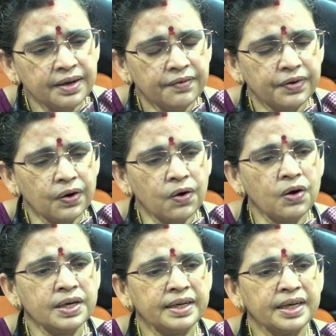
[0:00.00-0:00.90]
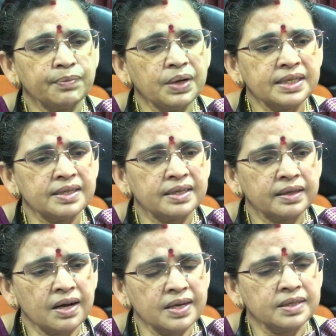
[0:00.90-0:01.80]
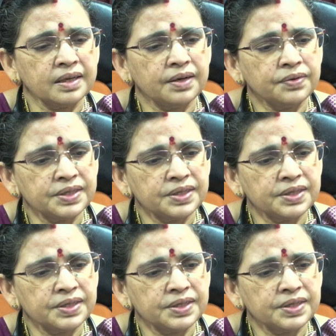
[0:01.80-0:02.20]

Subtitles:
For all treatments, it costs around